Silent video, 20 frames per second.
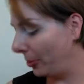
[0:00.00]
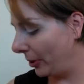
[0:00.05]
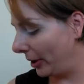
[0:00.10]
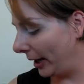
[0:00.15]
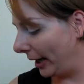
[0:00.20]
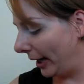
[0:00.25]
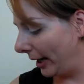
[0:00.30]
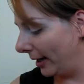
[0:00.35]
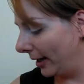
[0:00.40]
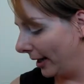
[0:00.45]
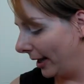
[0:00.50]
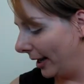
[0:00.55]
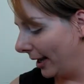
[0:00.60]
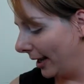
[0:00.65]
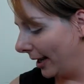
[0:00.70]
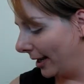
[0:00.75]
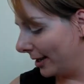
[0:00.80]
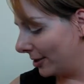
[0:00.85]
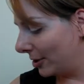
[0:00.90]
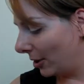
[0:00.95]
pretty.
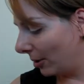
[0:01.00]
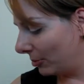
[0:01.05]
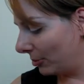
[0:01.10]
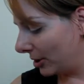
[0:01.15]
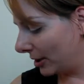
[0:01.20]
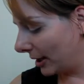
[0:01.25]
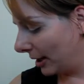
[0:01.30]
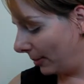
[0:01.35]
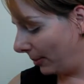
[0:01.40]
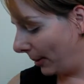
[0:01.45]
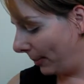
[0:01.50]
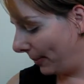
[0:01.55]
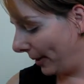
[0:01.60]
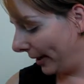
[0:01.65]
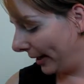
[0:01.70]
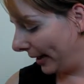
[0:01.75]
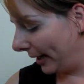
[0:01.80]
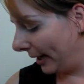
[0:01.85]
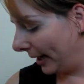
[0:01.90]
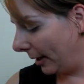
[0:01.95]
So I'm just going to be
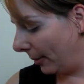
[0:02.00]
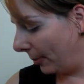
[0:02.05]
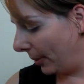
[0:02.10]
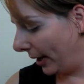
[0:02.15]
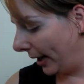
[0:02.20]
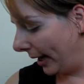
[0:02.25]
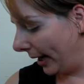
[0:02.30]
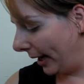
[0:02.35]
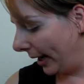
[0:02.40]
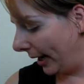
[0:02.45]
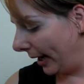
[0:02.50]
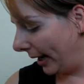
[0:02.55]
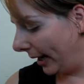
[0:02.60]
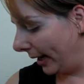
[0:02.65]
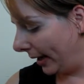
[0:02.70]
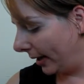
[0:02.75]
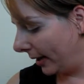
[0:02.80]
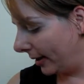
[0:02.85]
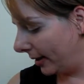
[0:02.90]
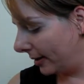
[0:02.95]
picking up
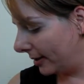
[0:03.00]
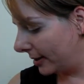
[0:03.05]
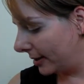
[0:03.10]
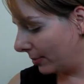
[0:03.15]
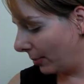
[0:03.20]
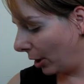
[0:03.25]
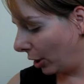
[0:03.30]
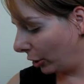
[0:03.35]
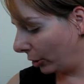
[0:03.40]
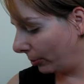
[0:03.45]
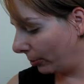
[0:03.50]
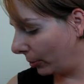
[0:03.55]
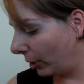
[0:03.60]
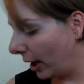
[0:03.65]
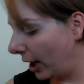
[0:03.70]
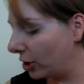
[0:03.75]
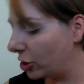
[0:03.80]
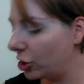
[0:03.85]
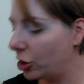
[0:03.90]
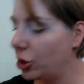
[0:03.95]
a smaller
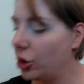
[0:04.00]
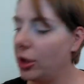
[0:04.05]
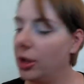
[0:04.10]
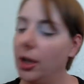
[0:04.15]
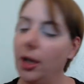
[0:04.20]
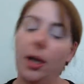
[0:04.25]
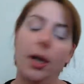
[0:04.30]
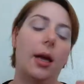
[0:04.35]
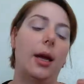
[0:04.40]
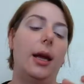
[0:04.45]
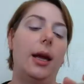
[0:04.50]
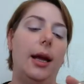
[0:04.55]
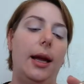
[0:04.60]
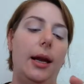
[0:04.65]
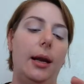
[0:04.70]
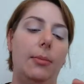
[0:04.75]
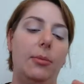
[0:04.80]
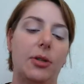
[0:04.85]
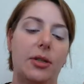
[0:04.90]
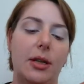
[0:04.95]
brush
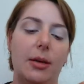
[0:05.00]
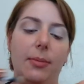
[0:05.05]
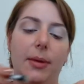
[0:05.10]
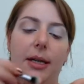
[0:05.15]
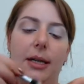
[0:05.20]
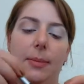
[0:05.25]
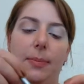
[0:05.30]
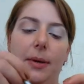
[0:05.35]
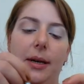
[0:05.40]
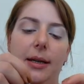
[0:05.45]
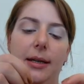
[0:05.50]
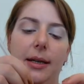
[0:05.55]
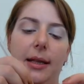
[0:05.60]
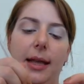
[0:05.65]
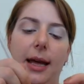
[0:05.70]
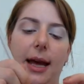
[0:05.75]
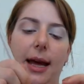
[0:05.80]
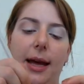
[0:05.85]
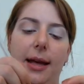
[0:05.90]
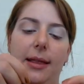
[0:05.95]
and I'm just going to be dipping into
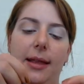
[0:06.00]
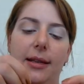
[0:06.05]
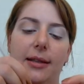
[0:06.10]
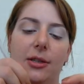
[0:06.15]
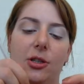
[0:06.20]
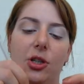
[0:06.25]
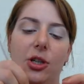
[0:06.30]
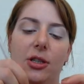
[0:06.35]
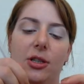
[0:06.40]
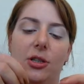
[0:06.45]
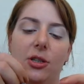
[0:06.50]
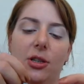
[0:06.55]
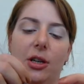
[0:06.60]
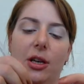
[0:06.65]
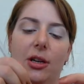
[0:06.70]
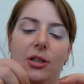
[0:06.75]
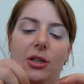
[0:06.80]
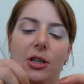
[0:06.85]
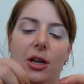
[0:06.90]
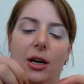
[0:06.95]
that, and that's just
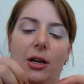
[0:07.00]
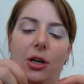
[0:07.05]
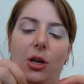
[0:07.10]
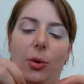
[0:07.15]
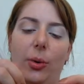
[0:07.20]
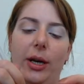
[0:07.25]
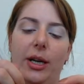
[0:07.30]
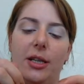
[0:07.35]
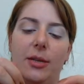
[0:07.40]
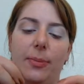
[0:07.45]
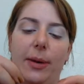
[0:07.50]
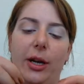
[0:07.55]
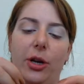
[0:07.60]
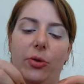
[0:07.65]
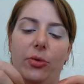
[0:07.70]
going to start going into my